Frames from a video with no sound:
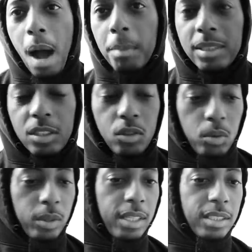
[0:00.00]
I'm just
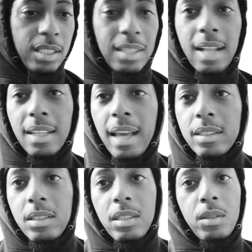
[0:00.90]
doing this because I
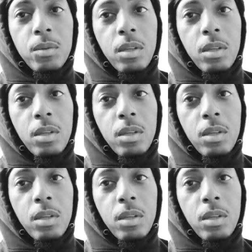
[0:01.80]
like Tootie,